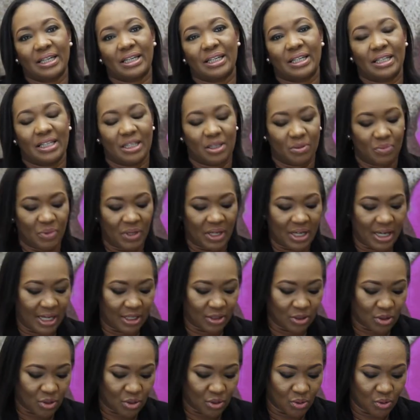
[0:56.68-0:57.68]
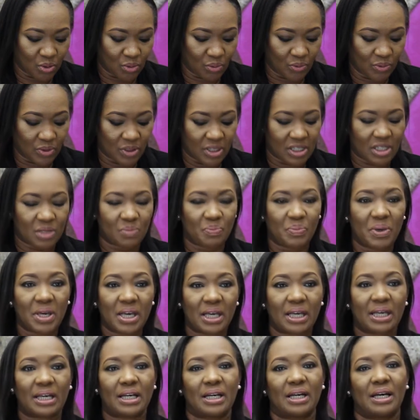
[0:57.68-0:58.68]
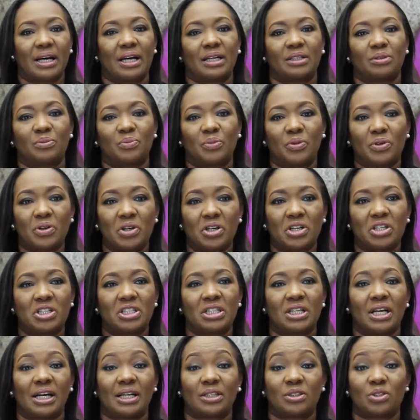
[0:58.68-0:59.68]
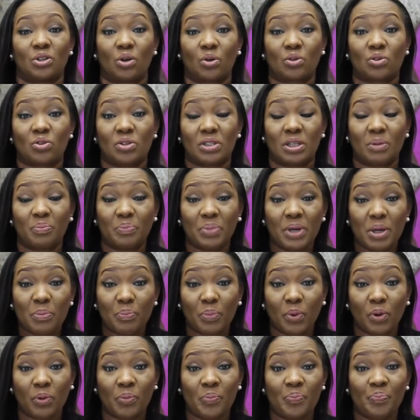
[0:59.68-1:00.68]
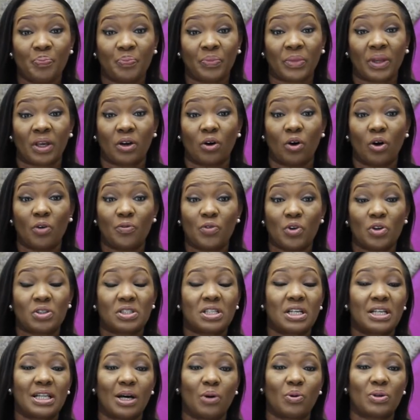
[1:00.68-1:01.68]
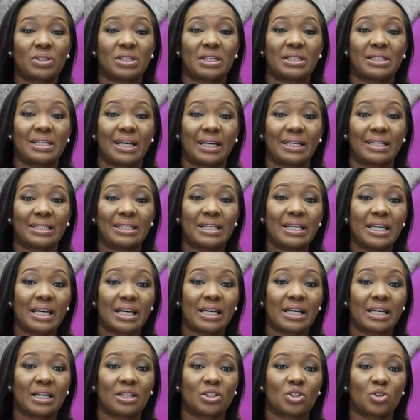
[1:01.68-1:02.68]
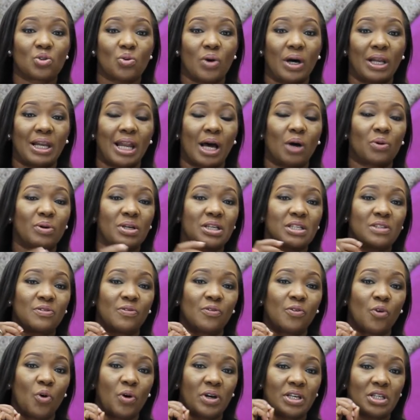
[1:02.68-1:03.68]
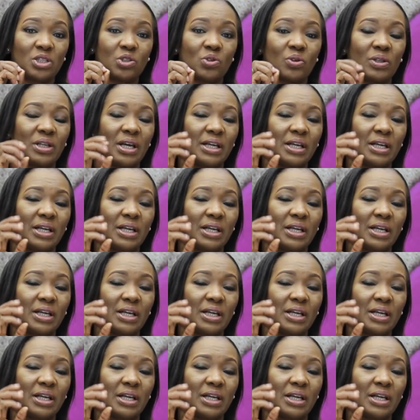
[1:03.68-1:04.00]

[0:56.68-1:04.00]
he began to speak and preach and talk to the people. Obviously, that was a technique to allow his voice, to